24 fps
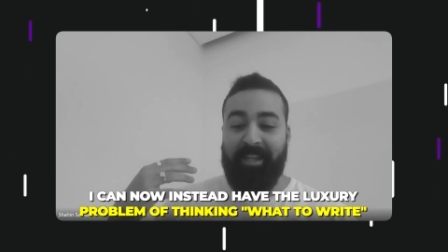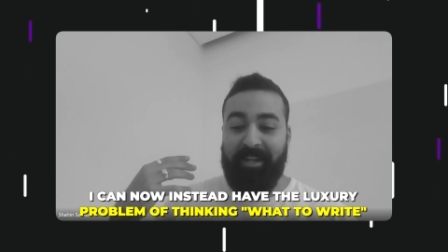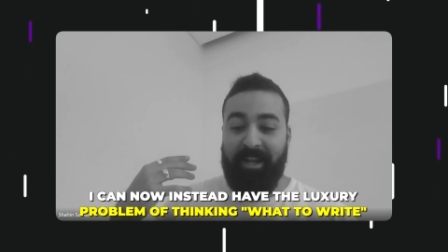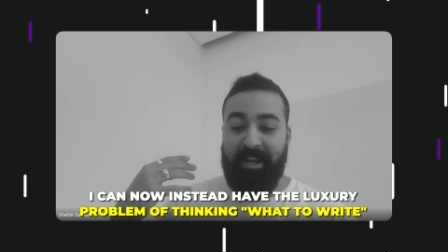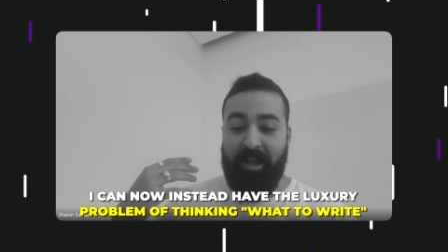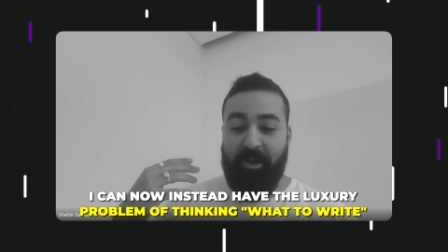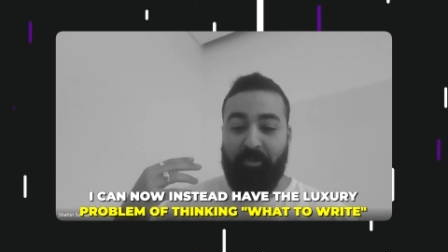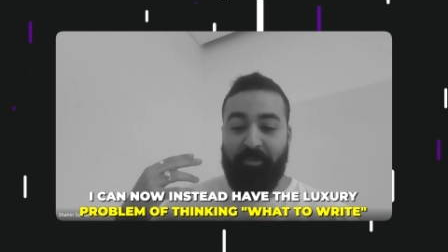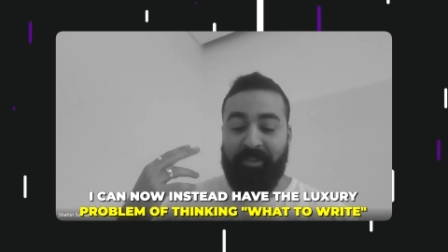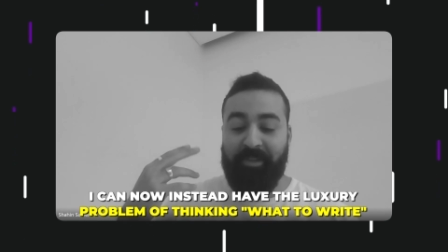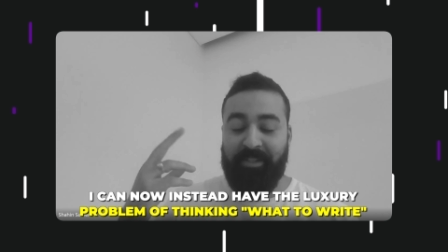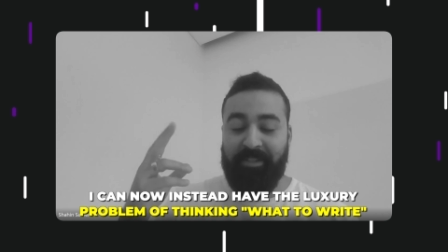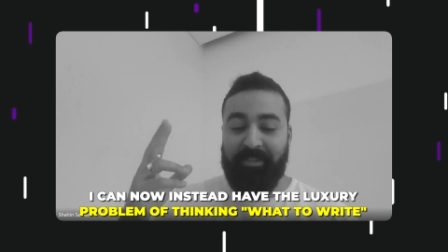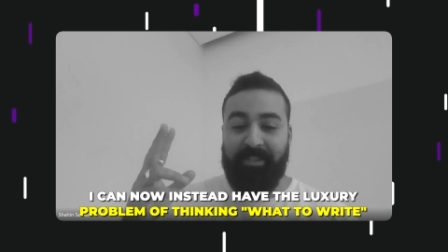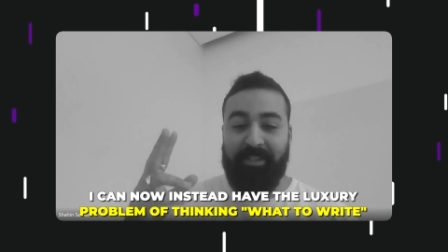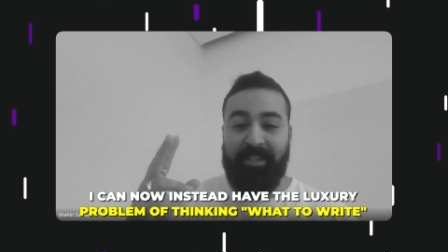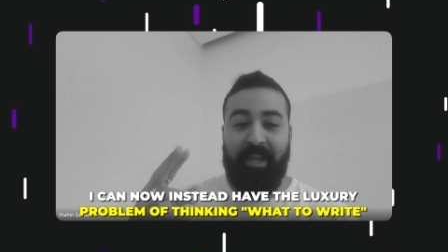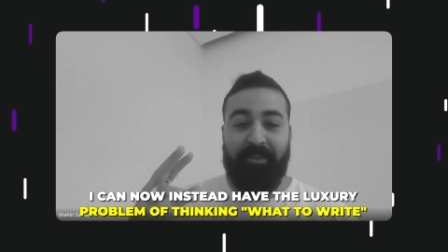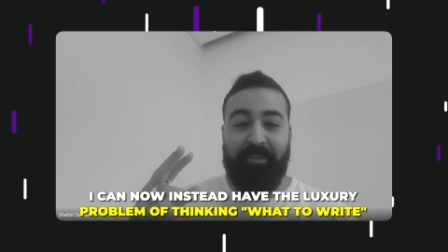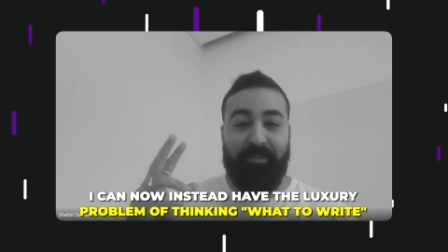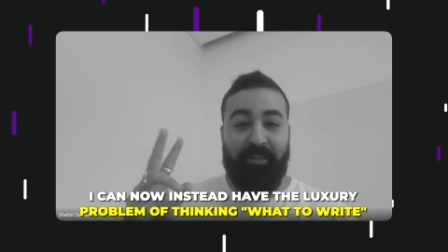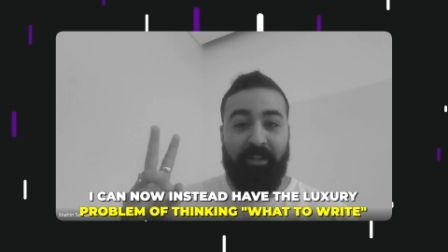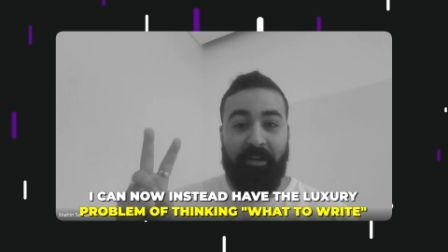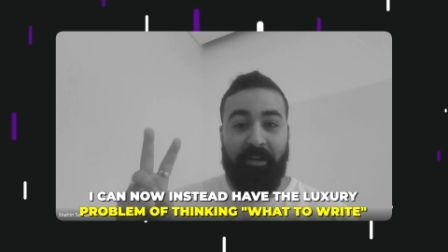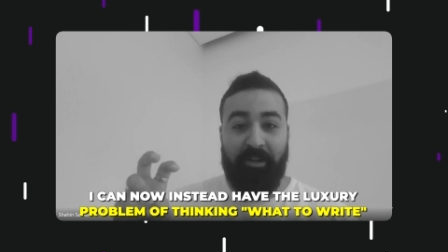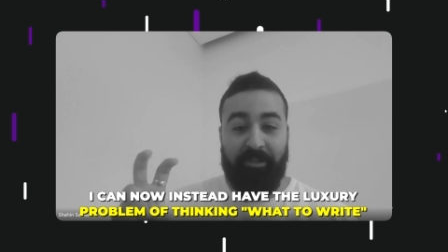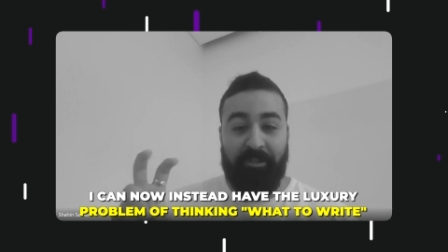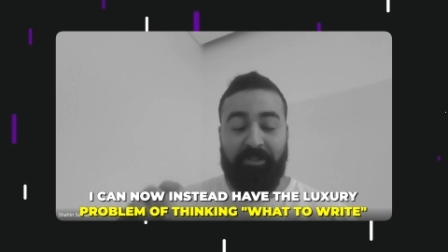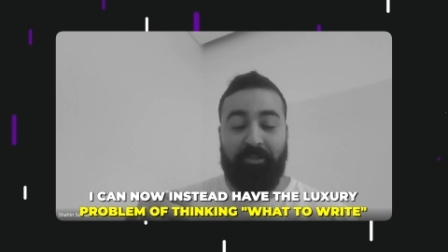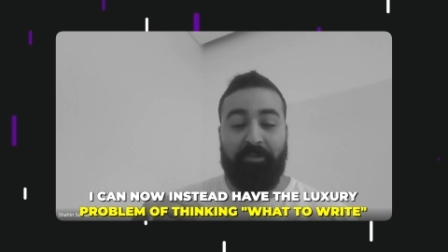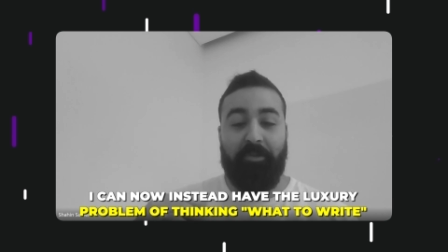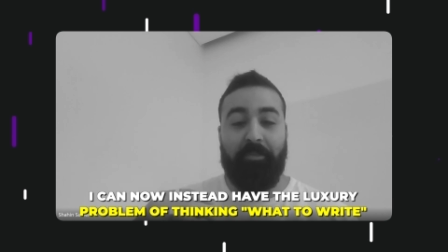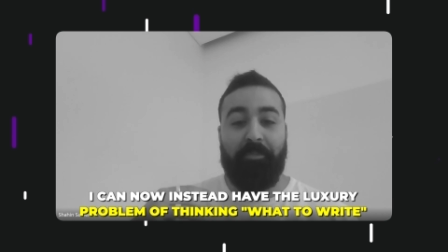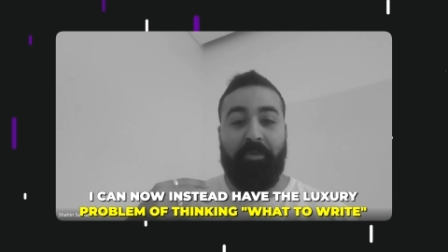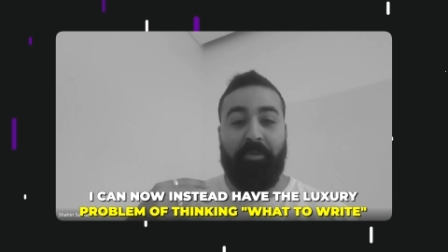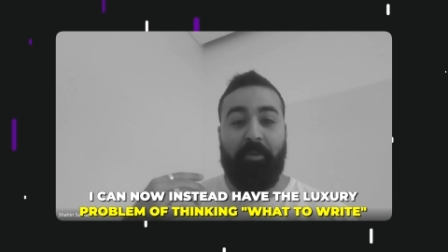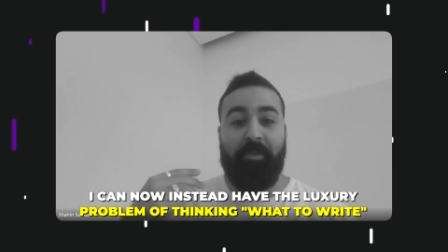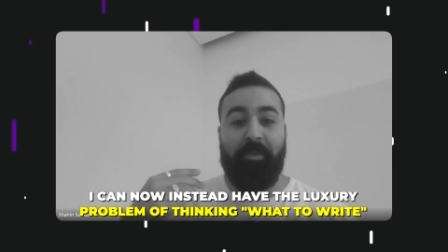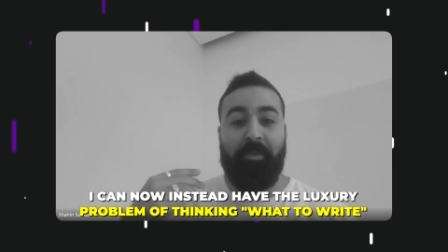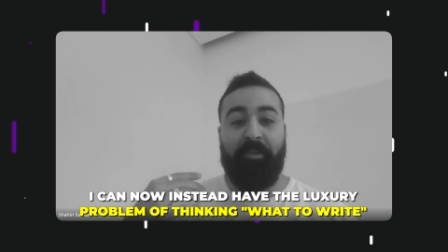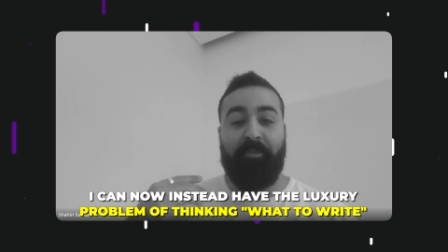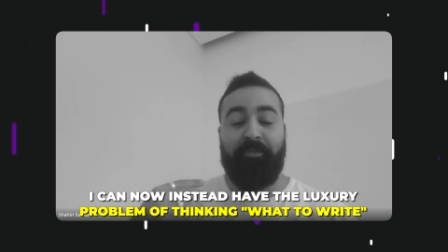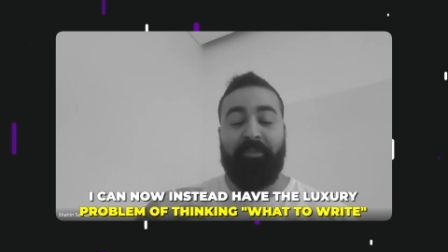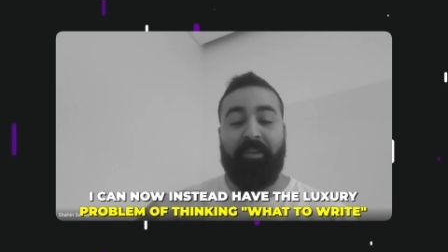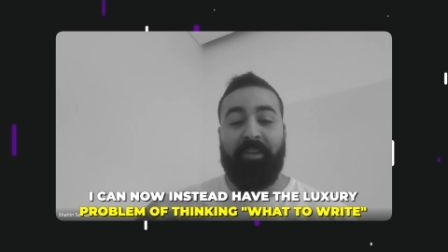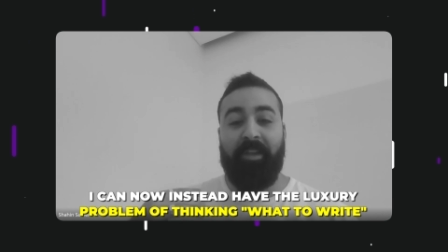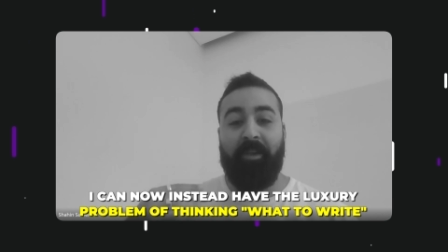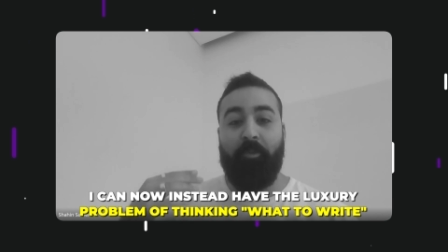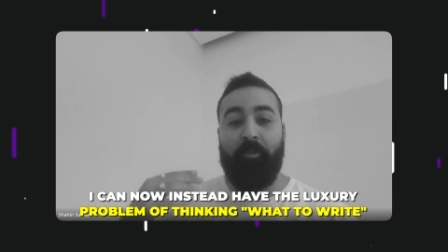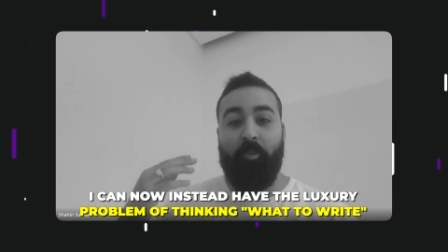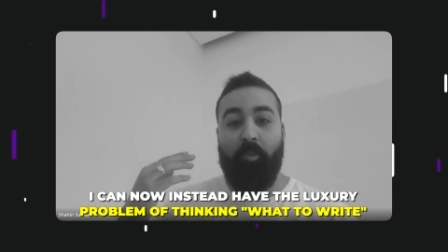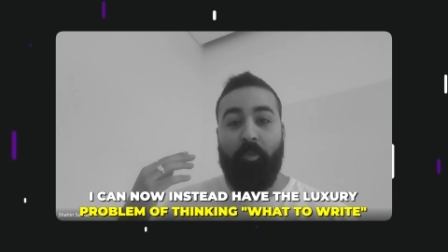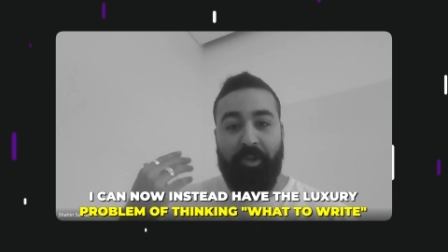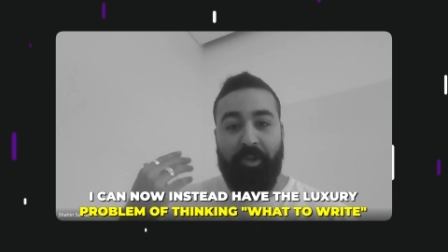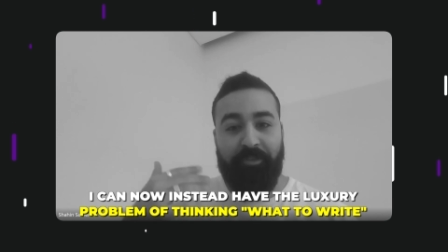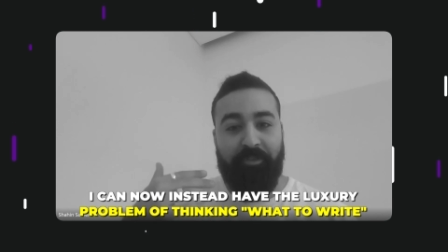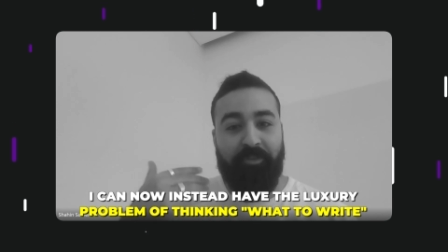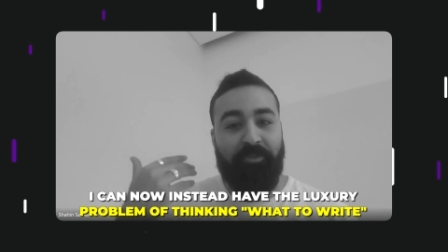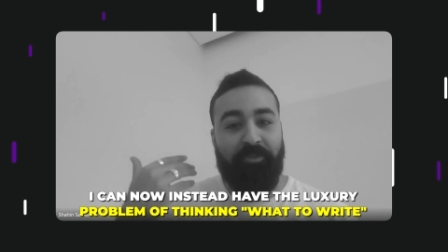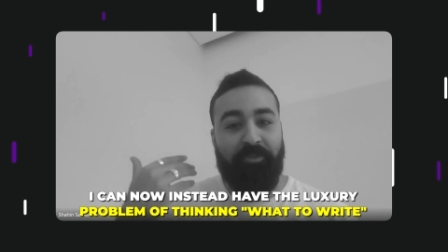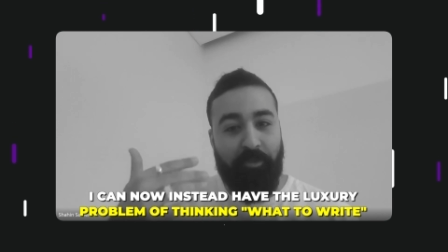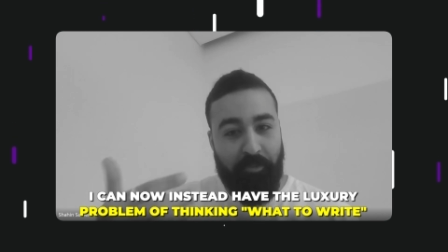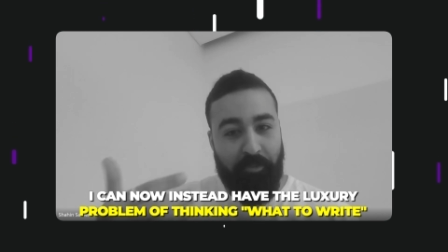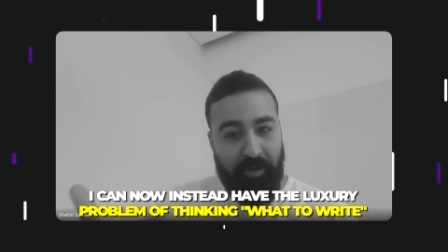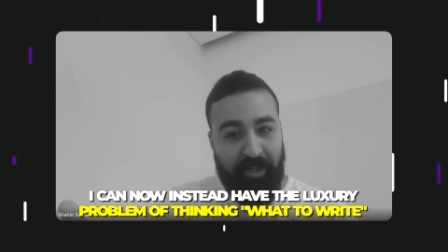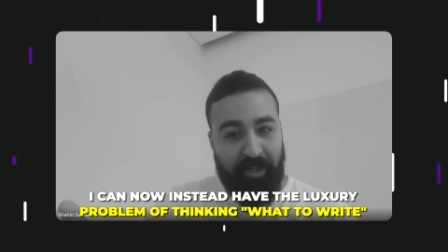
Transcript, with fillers: i can now instead have the luxury problem of thinking what